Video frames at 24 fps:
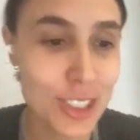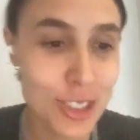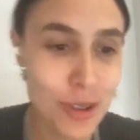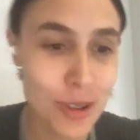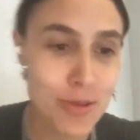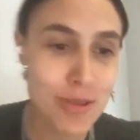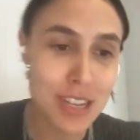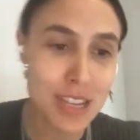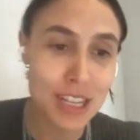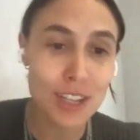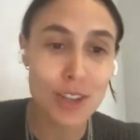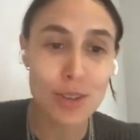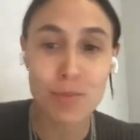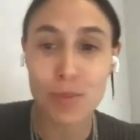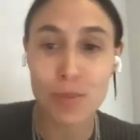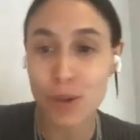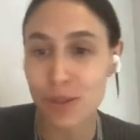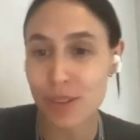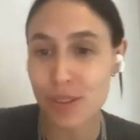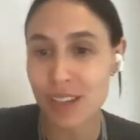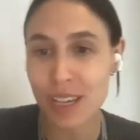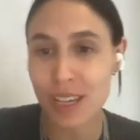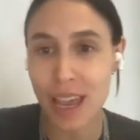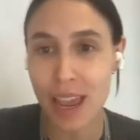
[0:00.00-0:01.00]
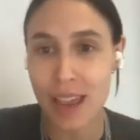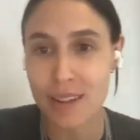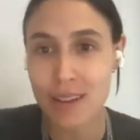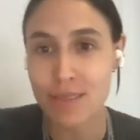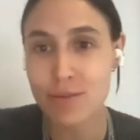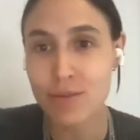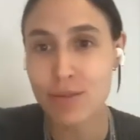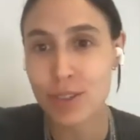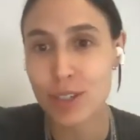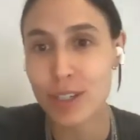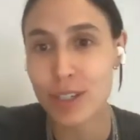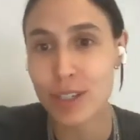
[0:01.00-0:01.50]
So thank you both
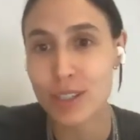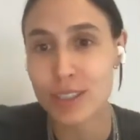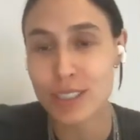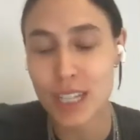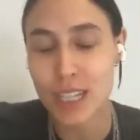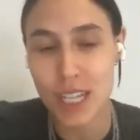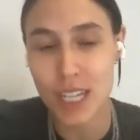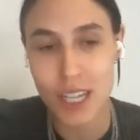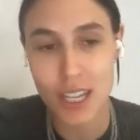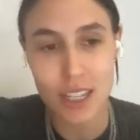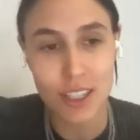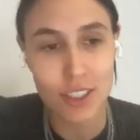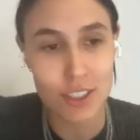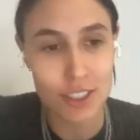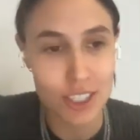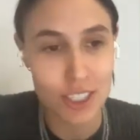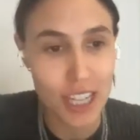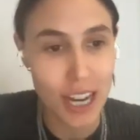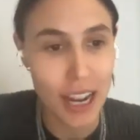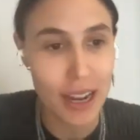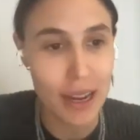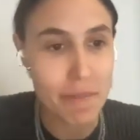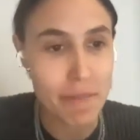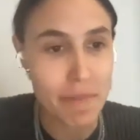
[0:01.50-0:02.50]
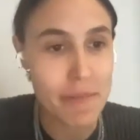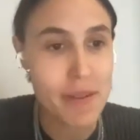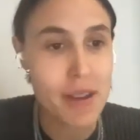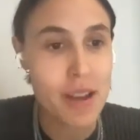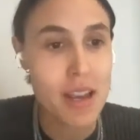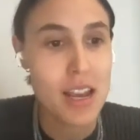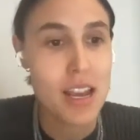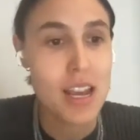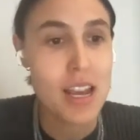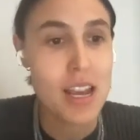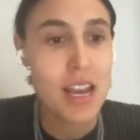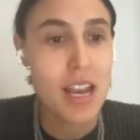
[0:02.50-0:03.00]
again for taking your time
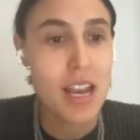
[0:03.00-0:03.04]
